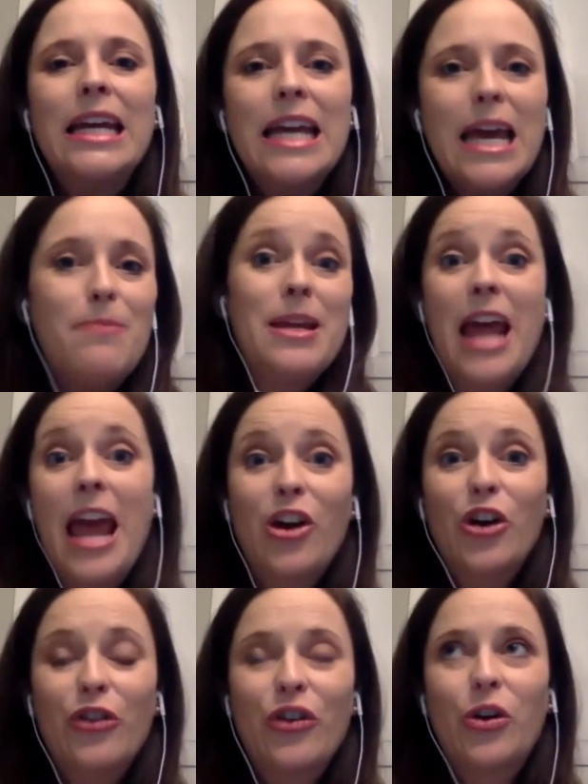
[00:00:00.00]
be an
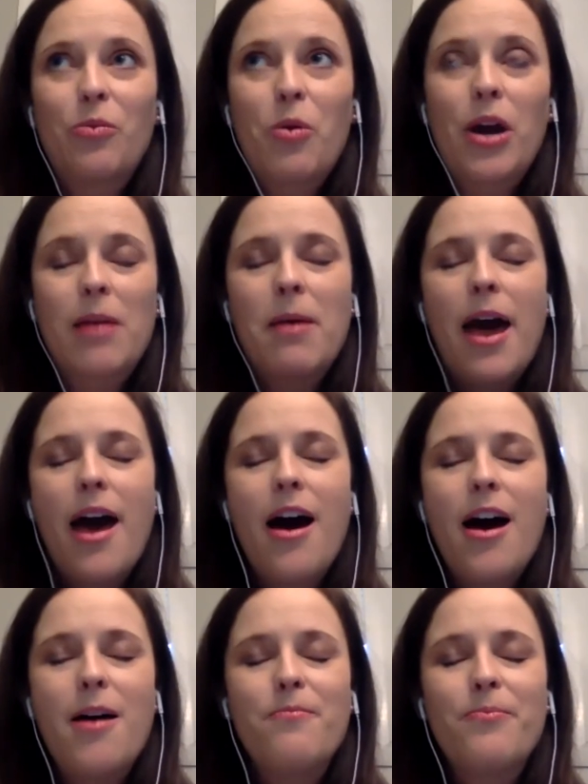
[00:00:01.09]
anchor for Good Morning
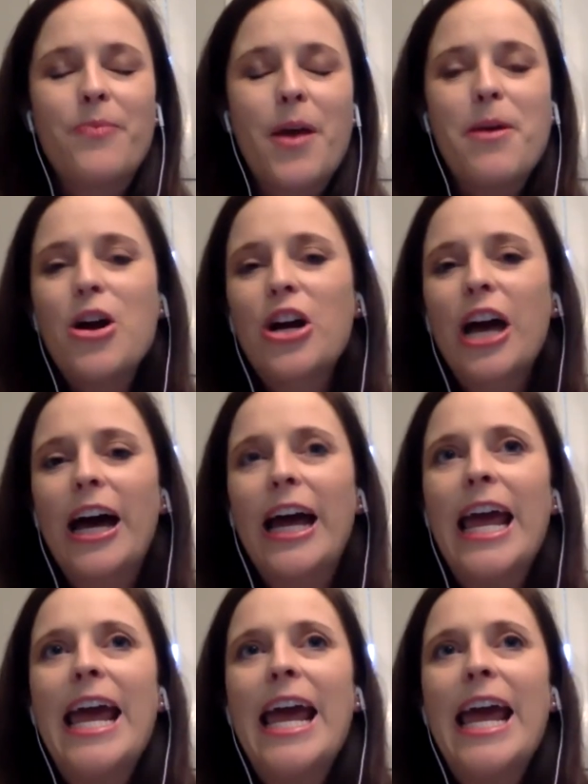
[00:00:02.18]
America.